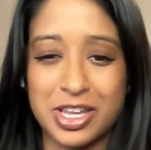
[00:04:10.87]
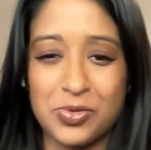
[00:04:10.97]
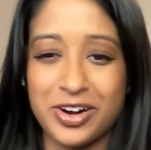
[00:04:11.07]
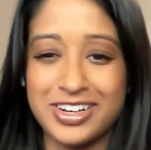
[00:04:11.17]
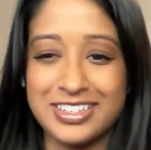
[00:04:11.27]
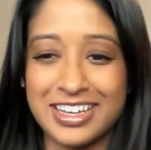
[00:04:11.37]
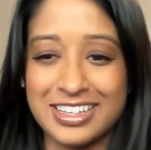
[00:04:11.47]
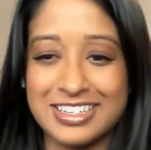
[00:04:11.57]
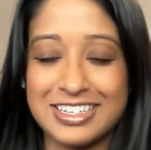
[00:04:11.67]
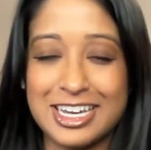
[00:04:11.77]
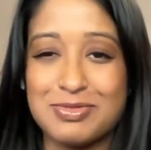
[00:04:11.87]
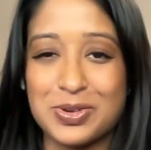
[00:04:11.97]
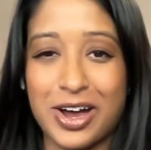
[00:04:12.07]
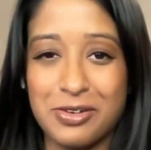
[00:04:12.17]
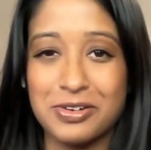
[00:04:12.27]
but they weren't exactly the same.
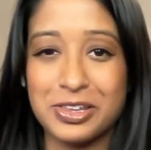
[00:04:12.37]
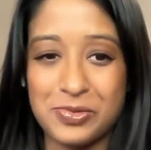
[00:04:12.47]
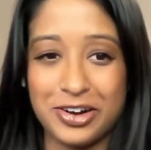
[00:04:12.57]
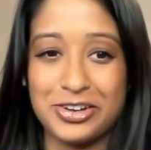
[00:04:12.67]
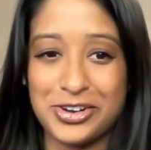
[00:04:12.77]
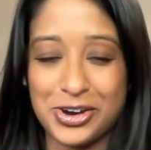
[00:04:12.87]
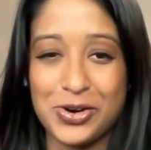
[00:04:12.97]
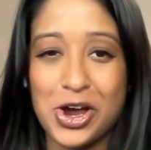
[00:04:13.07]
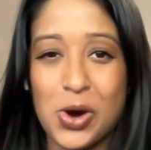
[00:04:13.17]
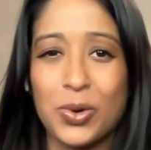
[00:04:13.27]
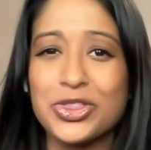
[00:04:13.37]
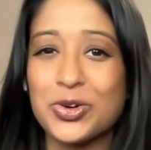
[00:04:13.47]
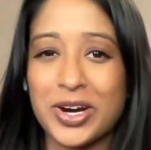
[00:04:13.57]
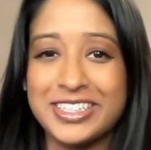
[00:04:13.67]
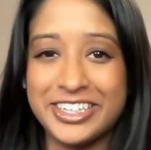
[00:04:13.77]
So I really want to know what
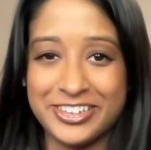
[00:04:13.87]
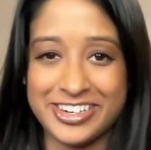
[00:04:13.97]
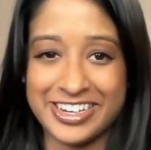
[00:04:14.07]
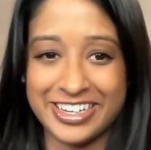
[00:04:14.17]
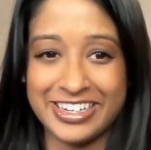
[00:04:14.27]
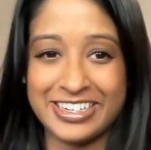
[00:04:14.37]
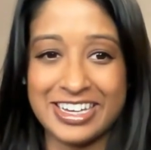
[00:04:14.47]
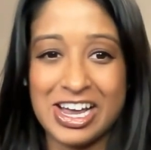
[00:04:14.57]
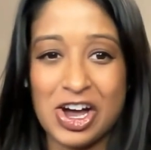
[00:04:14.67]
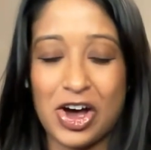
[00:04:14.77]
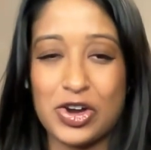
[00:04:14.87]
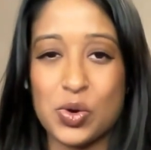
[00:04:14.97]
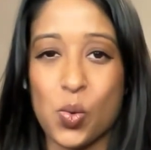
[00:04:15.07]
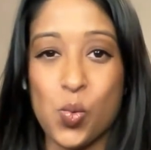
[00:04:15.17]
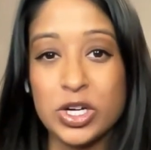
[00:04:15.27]
the criteria is
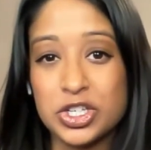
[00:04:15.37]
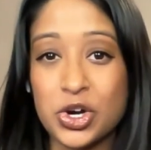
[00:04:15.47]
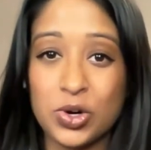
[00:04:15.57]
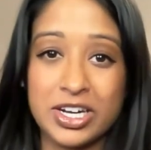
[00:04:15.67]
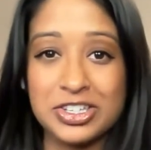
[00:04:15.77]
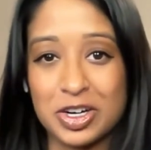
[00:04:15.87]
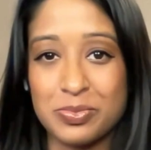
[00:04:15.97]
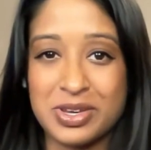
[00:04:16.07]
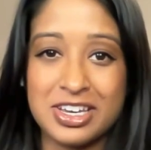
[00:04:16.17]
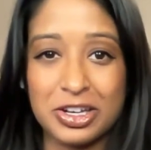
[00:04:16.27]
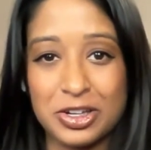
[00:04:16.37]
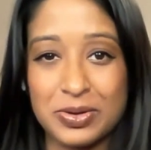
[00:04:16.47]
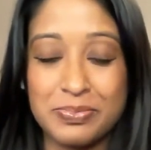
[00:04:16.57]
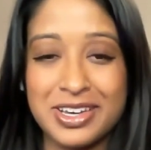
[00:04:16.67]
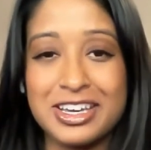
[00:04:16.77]
on which tokens are being
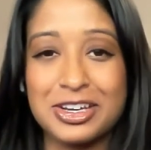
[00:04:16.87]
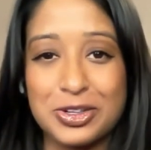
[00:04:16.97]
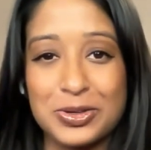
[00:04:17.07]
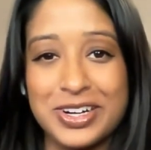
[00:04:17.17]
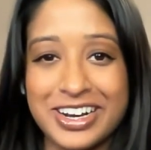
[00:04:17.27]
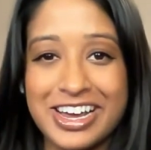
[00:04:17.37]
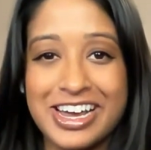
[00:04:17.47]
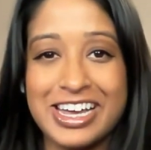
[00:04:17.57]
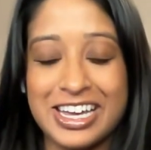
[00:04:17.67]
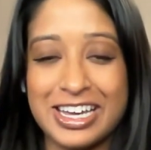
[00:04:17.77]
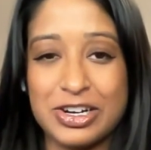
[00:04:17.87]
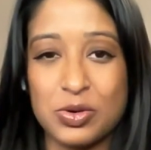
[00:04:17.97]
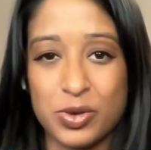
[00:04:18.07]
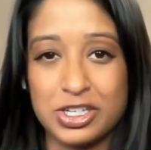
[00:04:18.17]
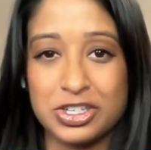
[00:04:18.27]
included
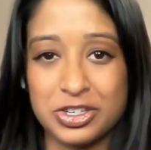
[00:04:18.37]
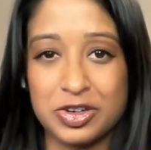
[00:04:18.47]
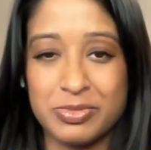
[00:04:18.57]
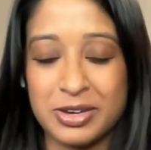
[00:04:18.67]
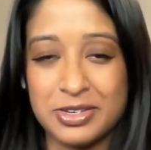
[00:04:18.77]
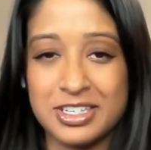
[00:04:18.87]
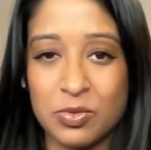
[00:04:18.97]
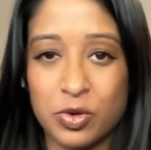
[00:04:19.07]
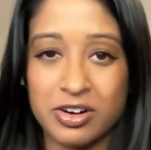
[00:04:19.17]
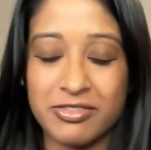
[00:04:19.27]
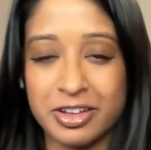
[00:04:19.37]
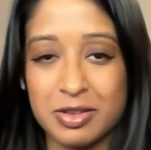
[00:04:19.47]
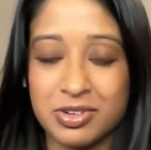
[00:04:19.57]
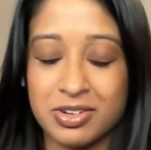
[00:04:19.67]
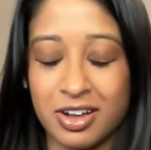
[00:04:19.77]
in which suit. Maybe some weren't
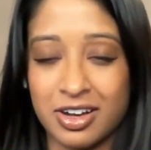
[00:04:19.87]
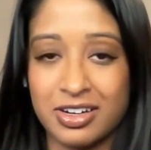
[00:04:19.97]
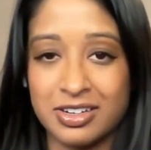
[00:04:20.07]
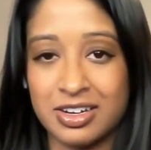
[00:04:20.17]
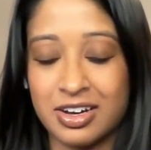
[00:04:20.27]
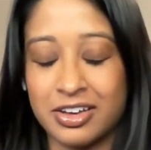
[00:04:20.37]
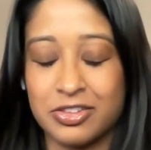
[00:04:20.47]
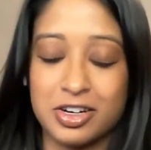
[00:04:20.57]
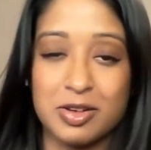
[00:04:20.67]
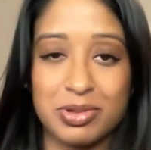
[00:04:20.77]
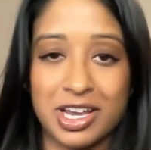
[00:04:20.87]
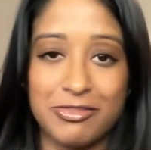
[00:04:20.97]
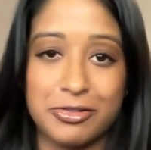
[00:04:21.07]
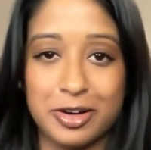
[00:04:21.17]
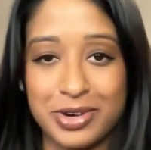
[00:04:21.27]
available on either
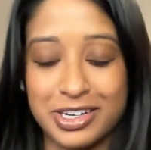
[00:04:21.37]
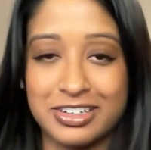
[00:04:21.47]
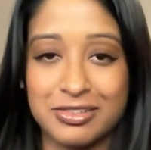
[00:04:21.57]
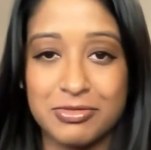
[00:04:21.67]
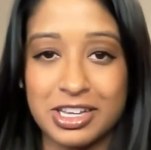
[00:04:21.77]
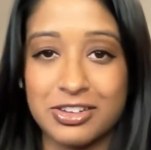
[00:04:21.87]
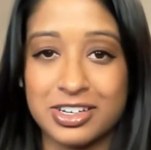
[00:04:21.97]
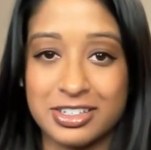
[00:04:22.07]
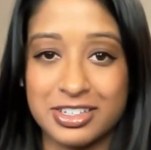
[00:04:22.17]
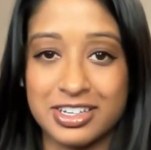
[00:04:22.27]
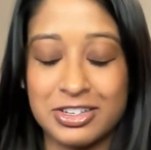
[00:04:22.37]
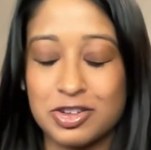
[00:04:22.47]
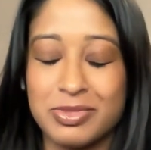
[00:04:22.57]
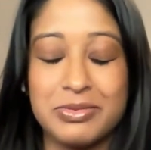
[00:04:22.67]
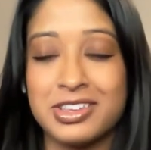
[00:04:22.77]
platform. I didn't really look into that,
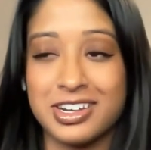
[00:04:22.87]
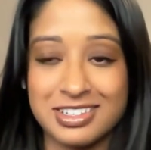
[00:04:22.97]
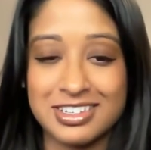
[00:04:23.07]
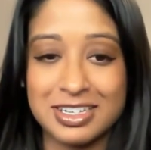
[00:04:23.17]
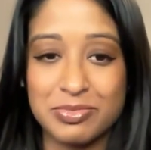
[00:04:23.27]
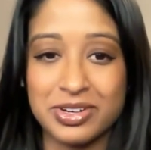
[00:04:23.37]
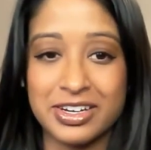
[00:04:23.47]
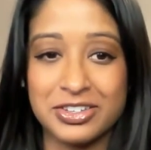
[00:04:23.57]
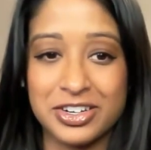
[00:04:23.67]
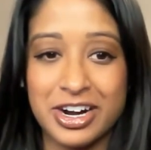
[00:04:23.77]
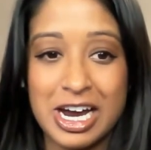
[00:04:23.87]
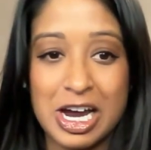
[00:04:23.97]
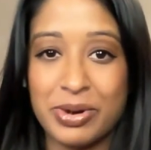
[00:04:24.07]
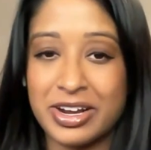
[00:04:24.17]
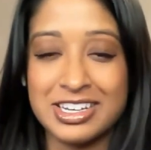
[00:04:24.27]
so maybe that's the simple answer.
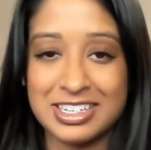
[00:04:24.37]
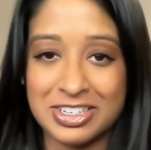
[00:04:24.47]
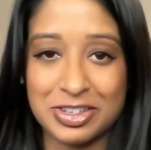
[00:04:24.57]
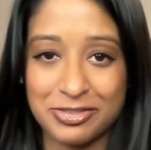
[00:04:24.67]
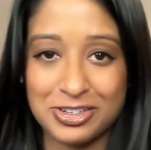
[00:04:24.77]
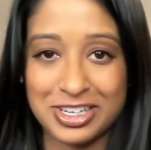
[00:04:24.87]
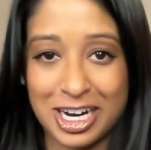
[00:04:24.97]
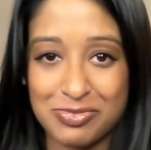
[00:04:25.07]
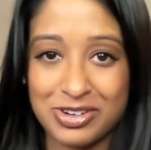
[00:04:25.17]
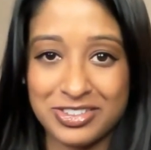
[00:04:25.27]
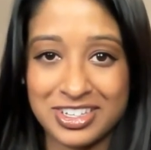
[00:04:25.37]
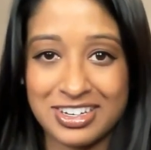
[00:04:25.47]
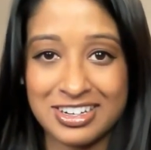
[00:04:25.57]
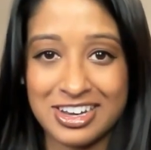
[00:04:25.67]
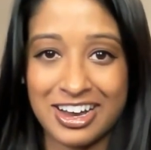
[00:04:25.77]
But this isn't the first time we've
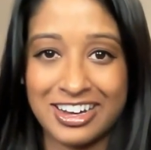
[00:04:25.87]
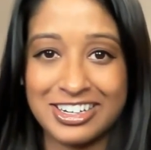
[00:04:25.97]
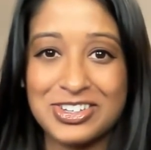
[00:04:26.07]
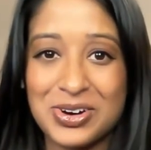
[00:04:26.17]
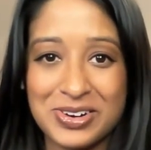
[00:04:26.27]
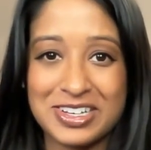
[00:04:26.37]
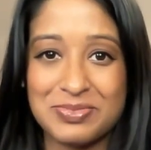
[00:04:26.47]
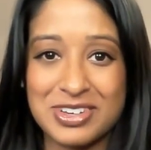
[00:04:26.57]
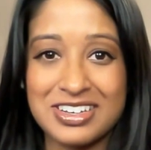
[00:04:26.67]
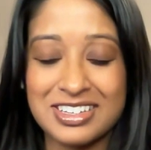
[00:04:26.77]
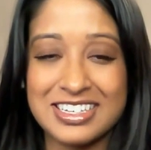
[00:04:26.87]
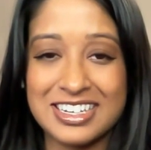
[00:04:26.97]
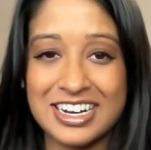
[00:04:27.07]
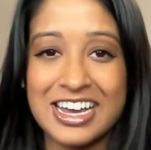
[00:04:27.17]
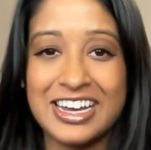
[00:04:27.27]
seen tokens being
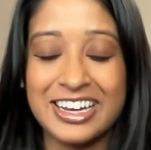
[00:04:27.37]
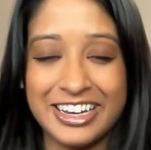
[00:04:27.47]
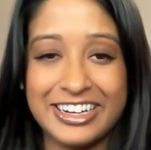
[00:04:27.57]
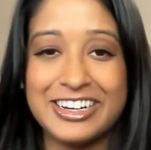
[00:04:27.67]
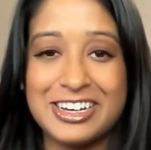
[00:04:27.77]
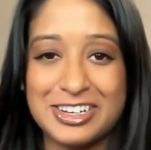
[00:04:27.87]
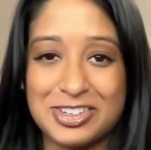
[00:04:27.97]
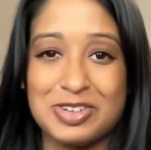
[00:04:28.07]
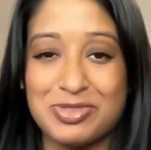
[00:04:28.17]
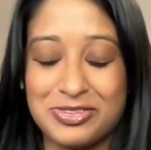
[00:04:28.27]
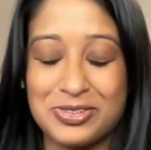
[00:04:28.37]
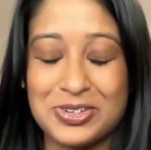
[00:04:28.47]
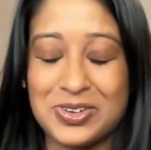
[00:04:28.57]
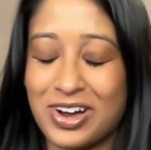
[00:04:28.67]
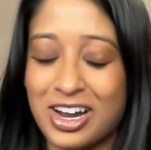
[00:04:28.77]
listed in a suit
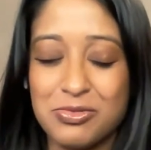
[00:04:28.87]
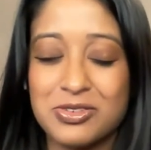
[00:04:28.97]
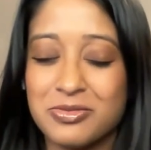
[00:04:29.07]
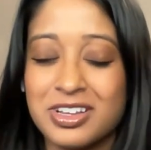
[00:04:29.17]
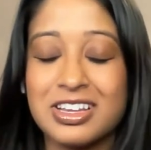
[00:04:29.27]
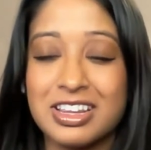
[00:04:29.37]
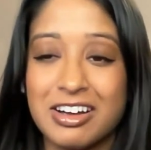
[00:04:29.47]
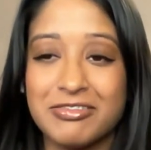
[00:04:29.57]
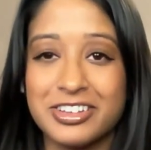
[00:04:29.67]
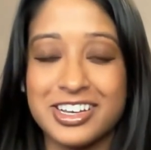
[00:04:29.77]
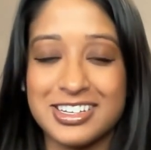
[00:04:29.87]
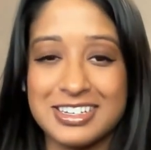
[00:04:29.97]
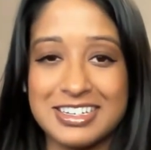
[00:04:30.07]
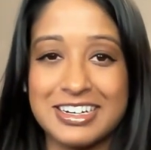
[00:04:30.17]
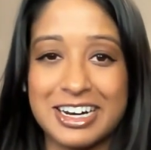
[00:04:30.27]
before. So I would really love for the
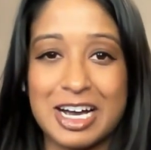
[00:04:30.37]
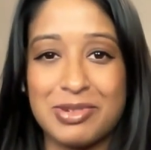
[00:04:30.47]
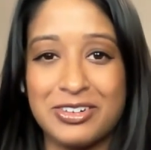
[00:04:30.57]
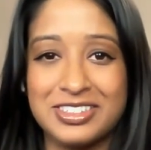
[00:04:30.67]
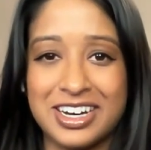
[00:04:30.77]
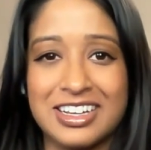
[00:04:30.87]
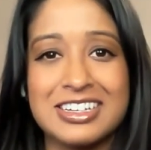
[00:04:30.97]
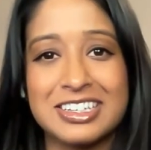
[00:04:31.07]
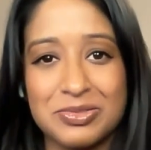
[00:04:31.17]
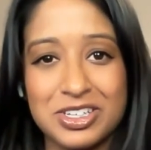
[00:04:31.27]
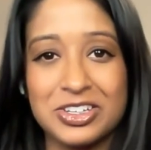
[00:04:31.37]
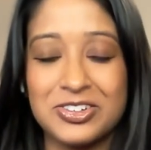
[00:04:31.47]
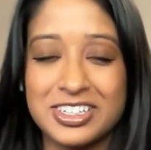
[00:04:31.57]
SEC to come out and tell us like what the